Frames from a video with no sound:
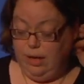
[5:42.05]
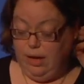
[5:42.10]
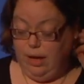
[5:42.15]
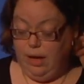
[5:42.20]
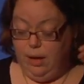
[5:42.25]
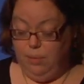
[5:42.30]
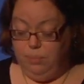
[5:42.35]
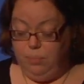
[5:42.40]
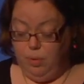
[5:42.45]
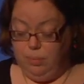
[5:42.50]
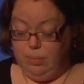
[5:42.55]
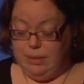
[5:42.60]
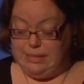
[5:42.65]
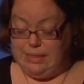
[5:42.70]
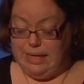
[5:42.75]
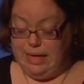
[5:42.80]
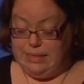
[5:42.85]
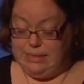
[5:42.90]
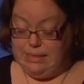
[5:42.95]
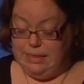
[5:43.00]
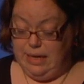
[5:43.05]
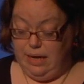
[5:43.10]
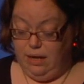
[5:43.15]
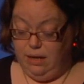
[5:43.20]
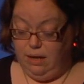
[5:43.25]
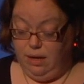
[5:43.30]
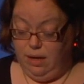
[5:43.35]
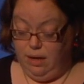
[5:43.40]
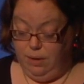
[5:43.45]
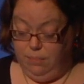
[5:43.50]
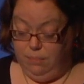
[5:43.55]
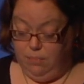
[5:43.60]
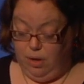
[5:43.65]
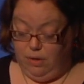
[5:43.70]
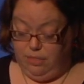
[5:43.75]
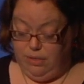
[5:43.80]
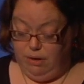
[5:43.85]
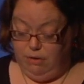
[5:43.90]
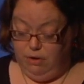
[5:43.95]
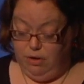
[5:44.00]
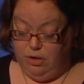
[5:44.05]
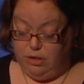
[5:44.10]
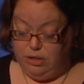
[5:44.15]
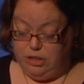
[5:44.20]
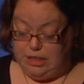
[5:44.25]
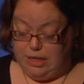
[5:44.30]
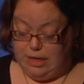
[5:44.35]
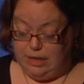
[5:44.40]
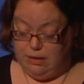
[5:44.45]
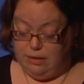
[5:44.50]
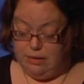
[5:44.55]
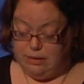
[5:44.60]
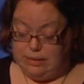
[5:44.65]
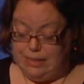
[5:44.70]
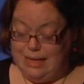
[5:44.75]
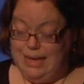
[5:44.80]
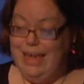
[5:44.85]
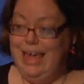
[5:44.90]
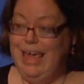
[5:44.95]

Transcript: publicising it on their own channels.